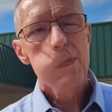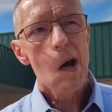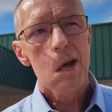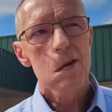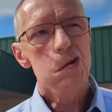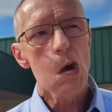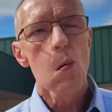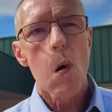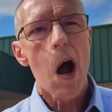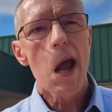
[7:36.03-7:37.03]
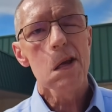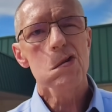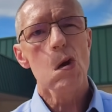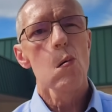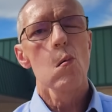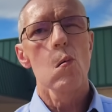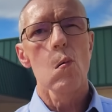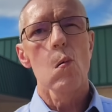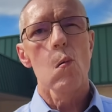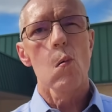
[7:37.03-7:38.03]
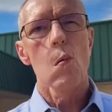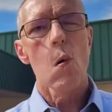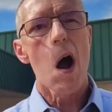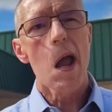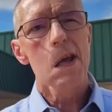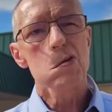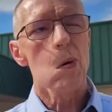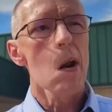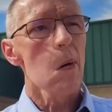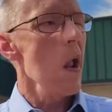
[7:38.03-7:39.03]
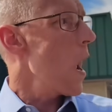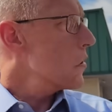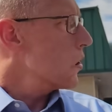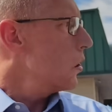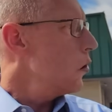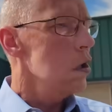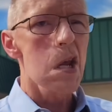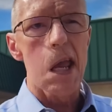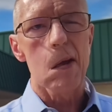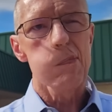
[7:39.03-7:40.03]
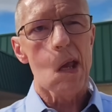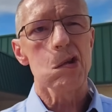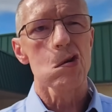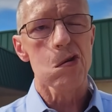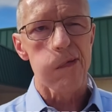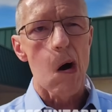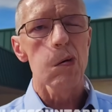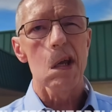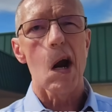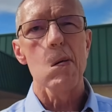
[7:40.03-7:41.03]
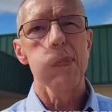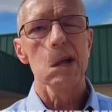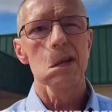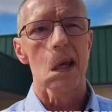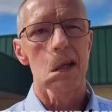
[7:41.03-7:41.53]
But why is Ray Ray asking you to take pictures of only our building?